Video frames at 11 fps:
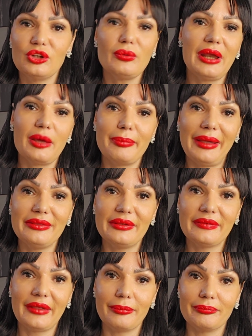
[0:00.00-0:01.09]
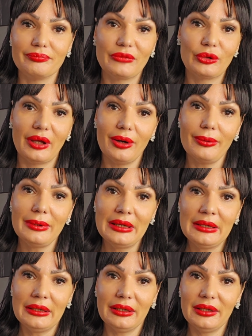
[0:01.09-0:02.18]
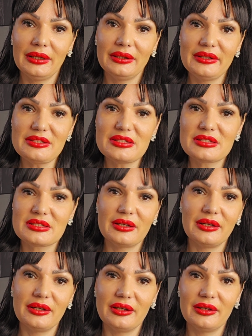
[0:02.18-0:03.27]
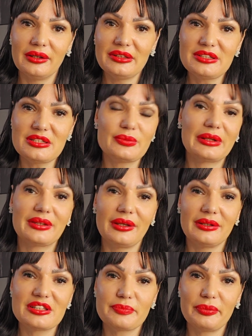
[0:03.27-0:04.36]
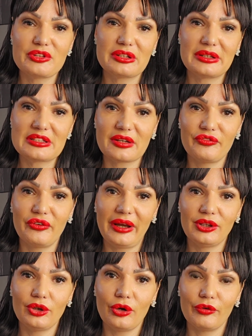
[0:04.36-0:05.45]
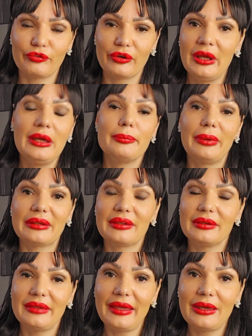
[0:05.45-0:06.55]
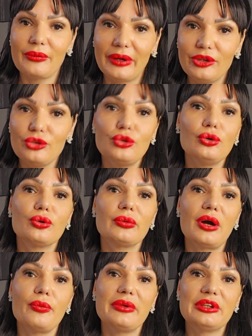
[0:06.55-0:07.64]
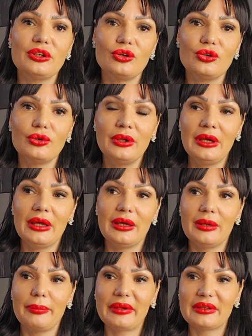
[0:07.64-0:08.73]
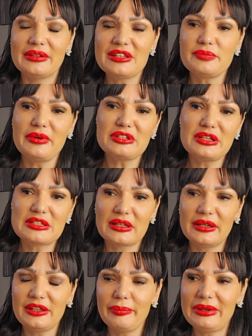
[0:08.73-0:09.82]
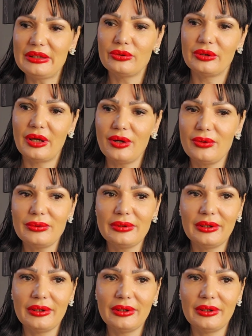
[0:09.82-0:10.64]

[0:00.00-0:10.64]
abandon them, you know. This is what this person is afraid of, but they want to grow with you, but this person is a little bit, you know,